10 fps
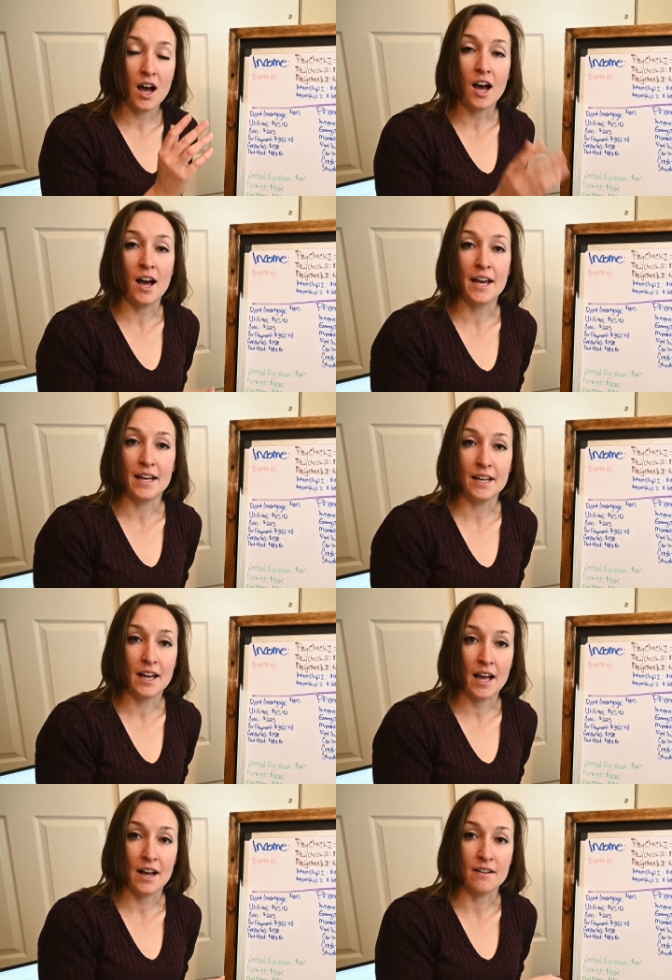I
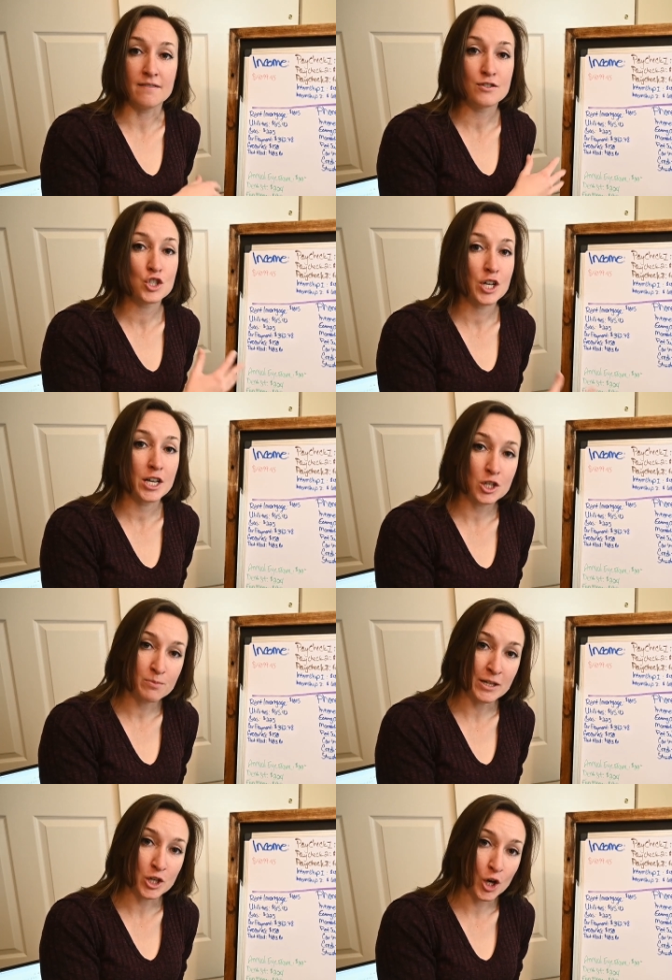have changed
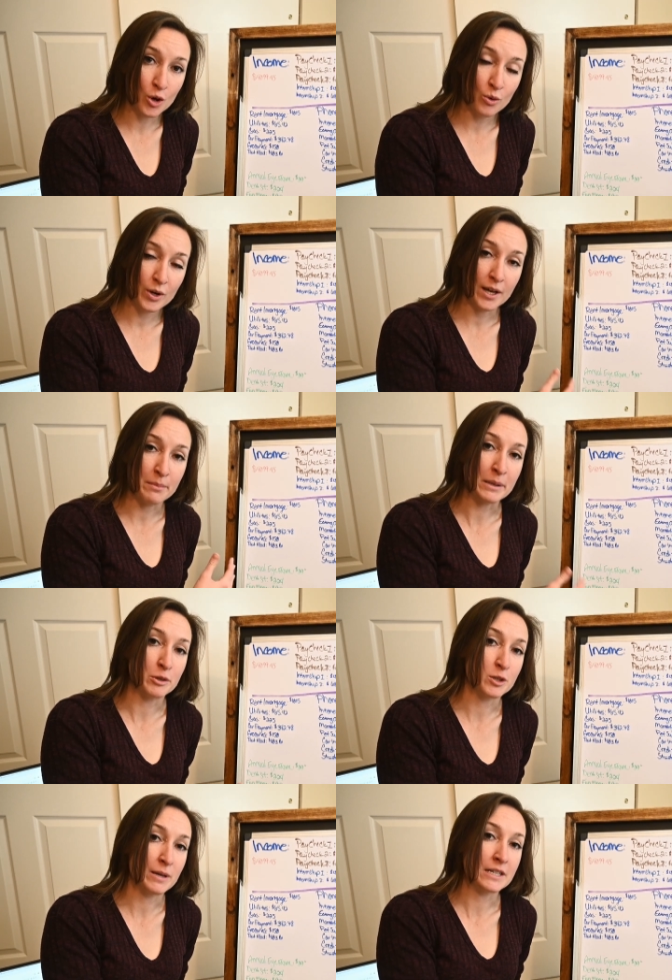my tone and my
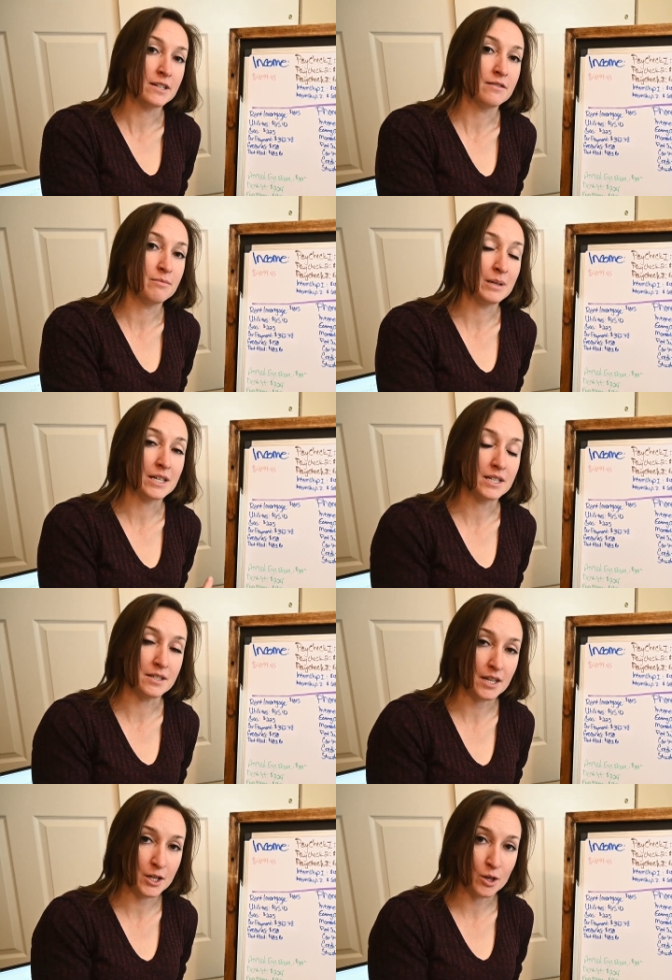perspective,
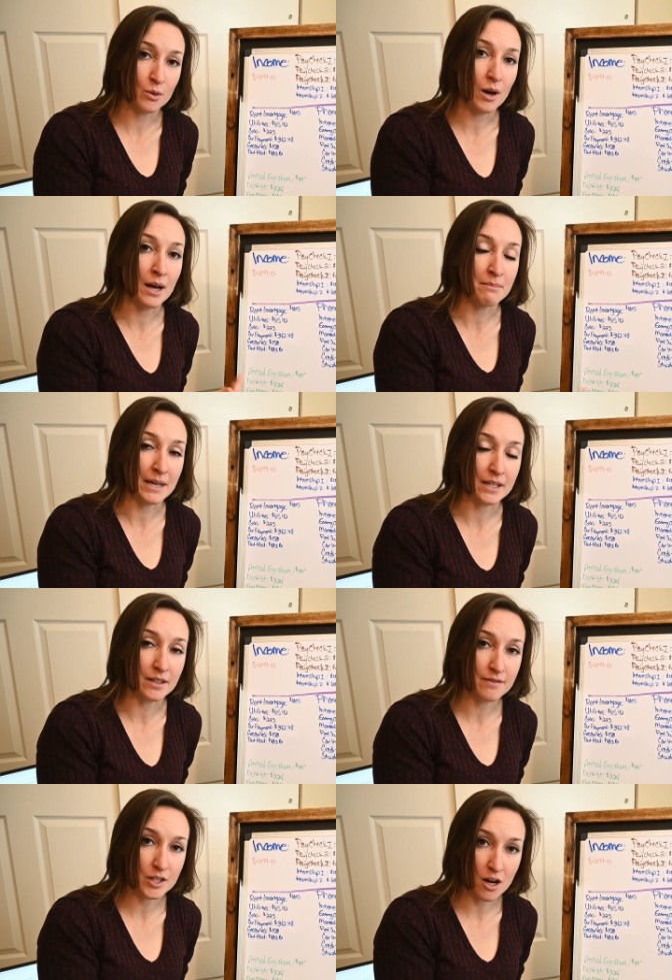because I know I make
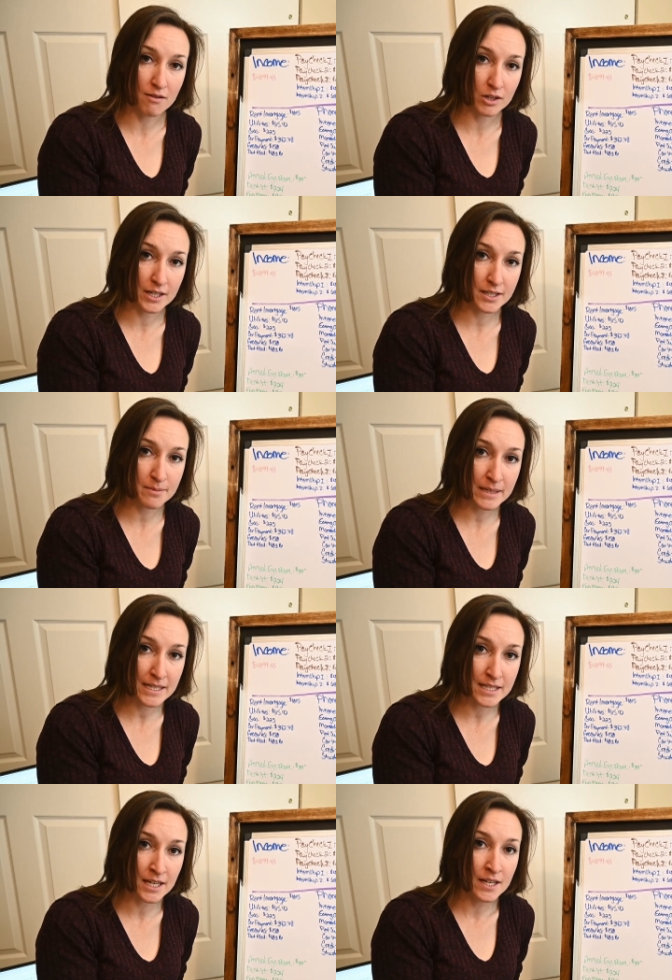enough to cover ends
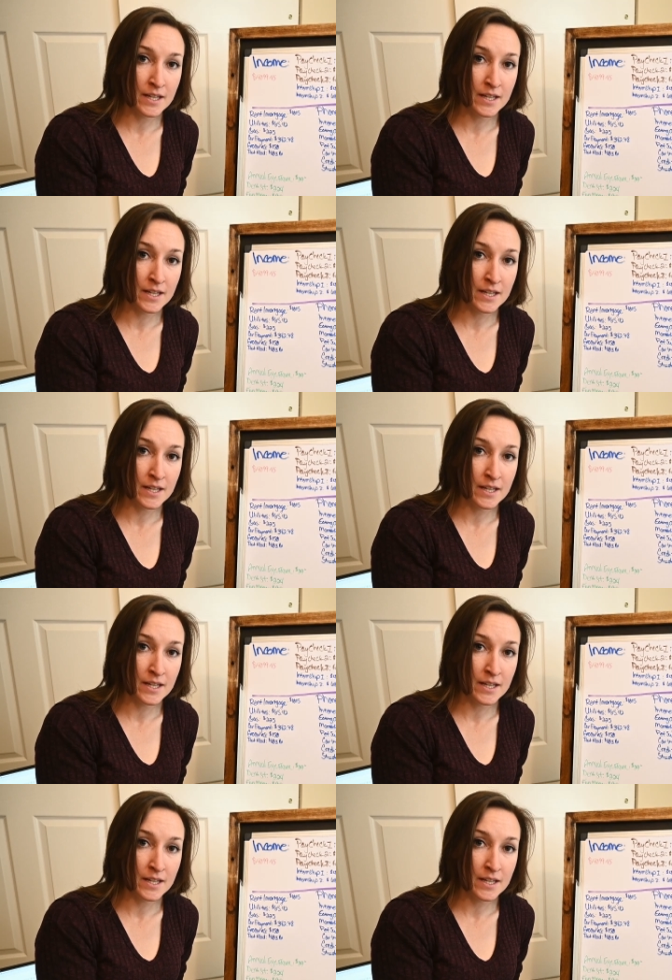meet,